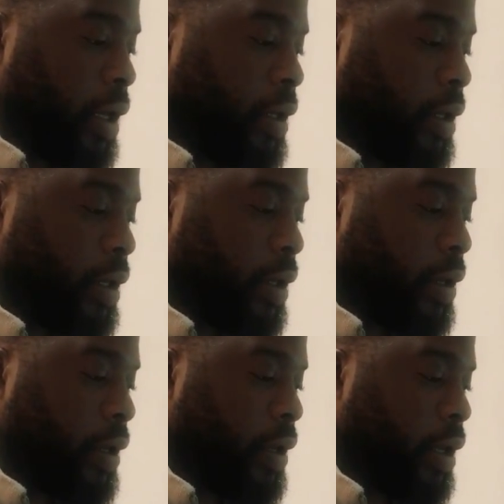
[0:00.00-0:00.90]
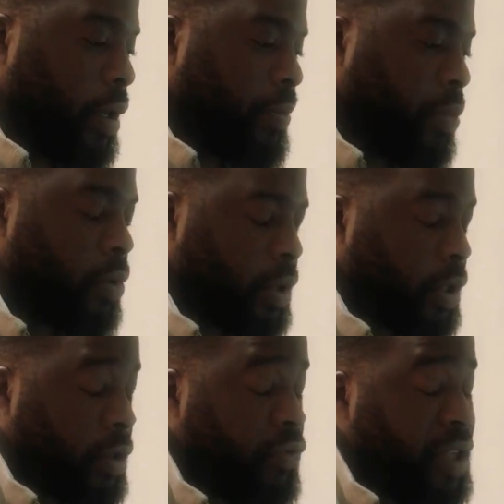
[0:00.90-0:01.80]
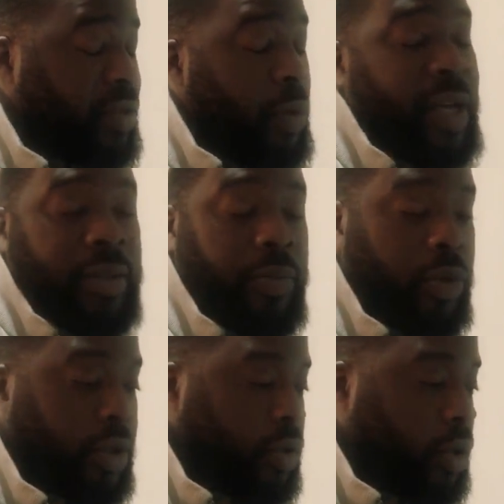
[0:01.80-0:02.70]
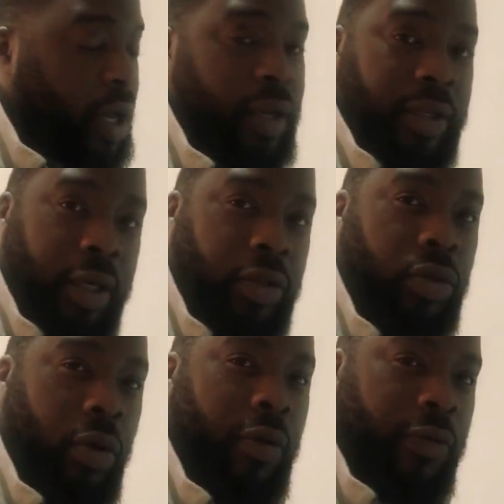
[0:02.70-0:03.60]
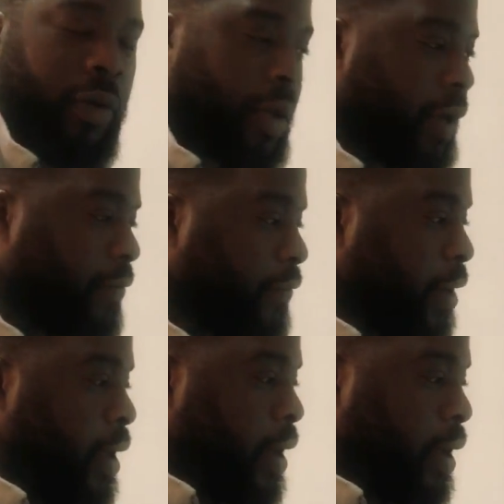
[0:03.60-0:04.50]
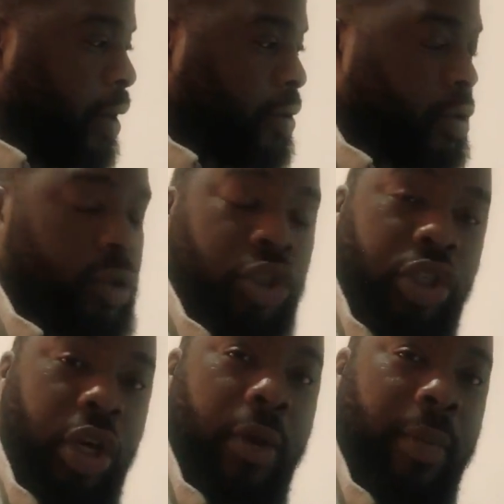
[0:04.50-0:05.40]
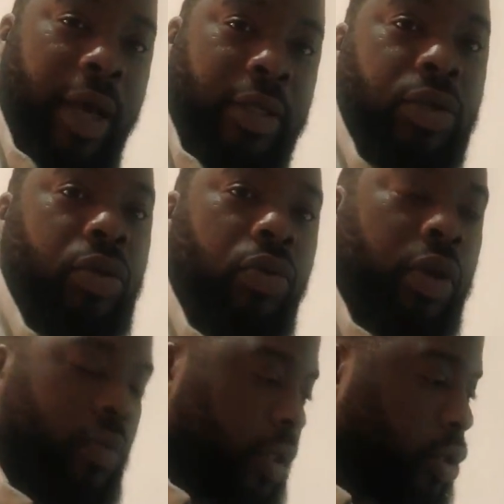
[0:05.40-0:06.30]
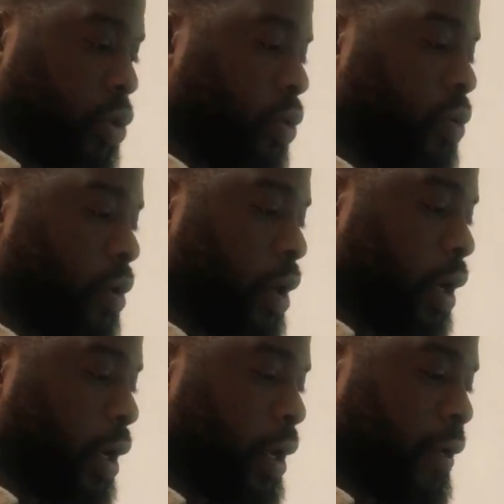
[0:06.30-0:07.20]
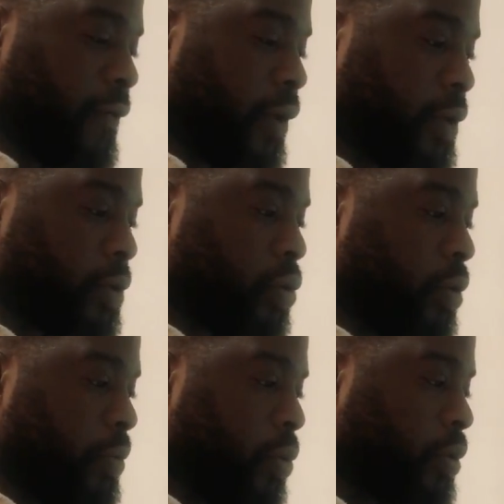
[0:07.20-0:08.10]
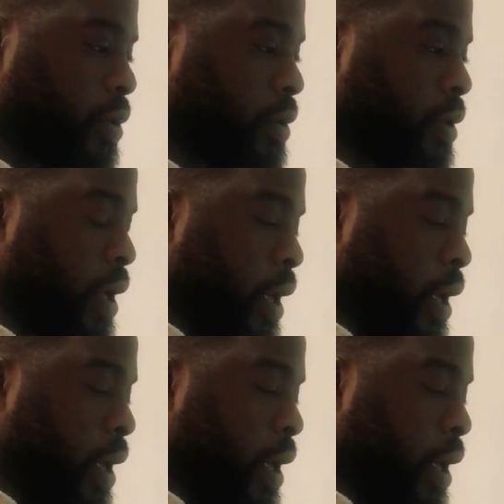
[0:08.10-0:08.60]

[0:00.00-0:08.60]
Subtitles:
the reason why it's important to kind of take stock of your life, and I was going to share my story with you, and I think it's so important.